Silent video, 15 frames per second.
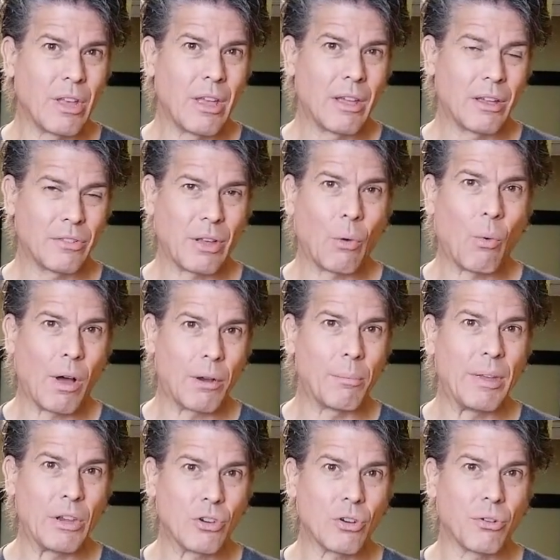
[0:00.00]
because I want to
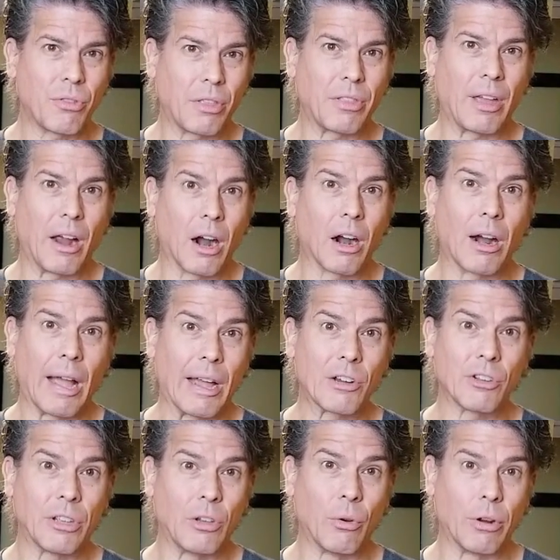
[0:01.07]
make sure that they are
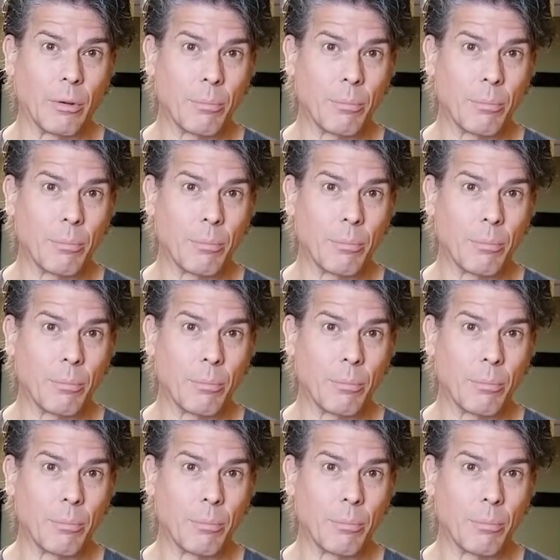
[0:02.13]
actually going to